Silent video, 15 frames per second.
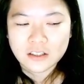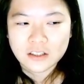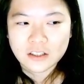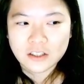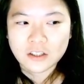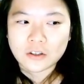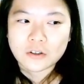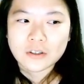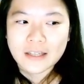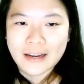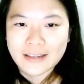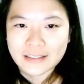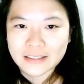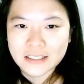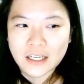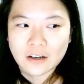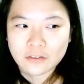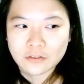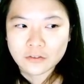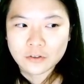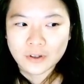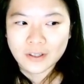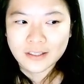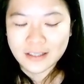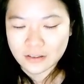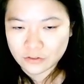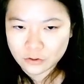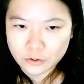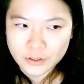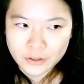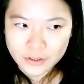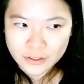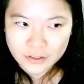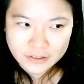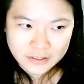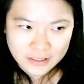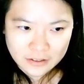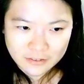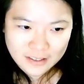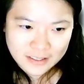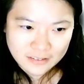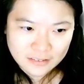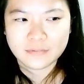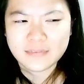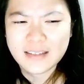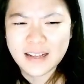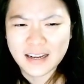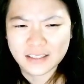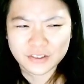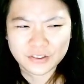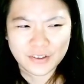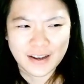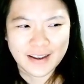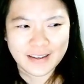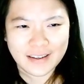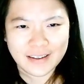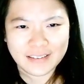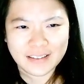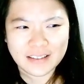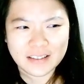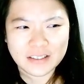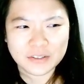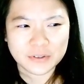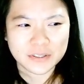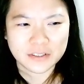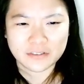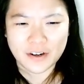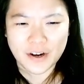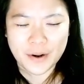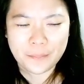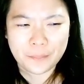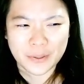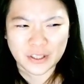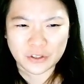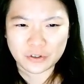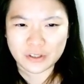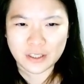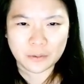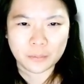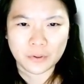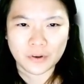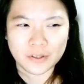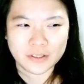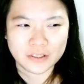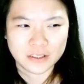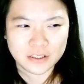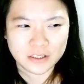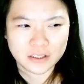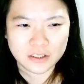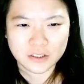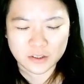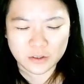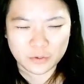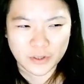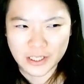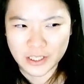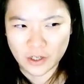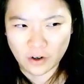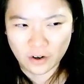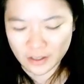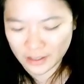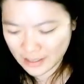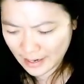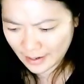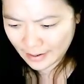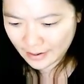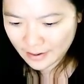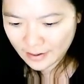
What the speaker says: you know, like instead of going down 2, it only goes down 1. Yeah, so I think this was a very peculiar board. It was just really odd. Like,